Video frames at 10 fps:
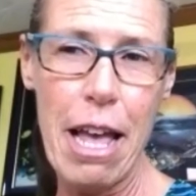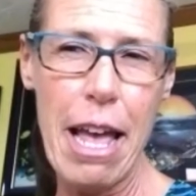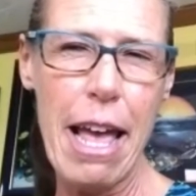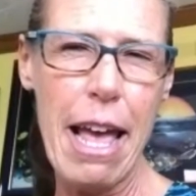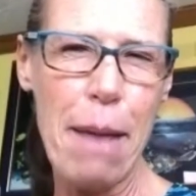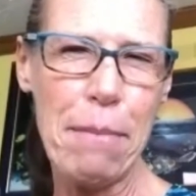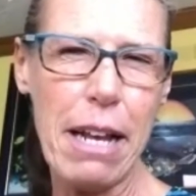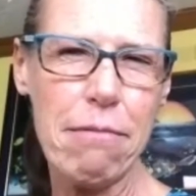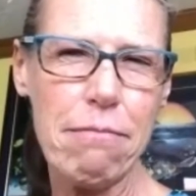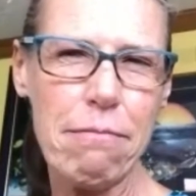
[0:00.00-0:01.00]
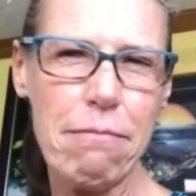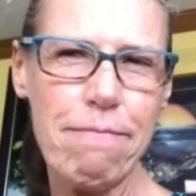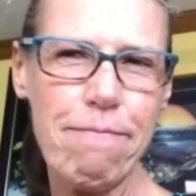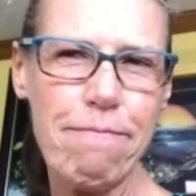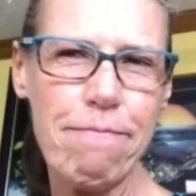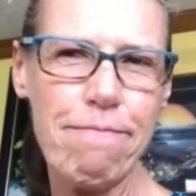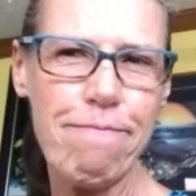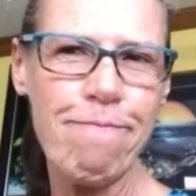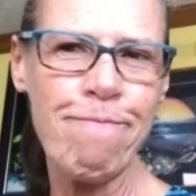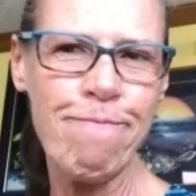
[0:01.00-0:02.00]
And I'm like,
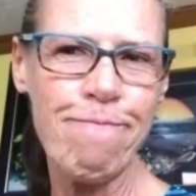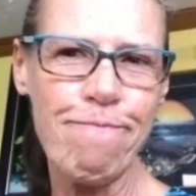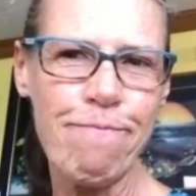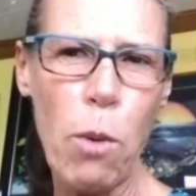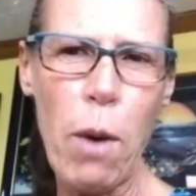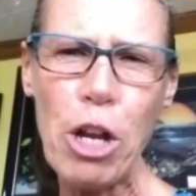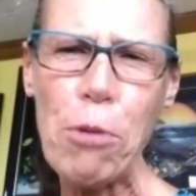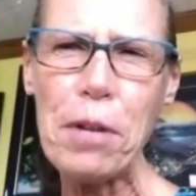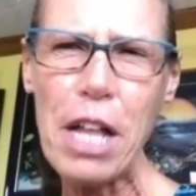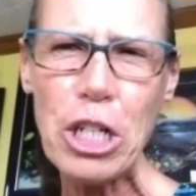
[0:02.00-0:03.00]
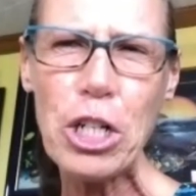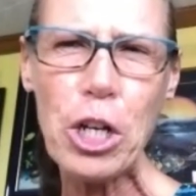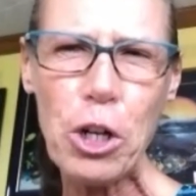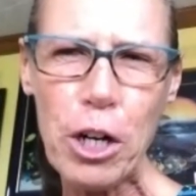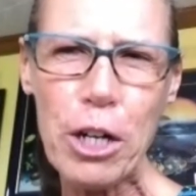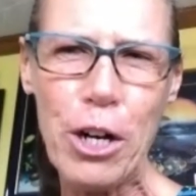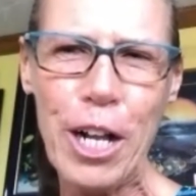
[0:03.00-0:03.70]
why do you plunge a urinal?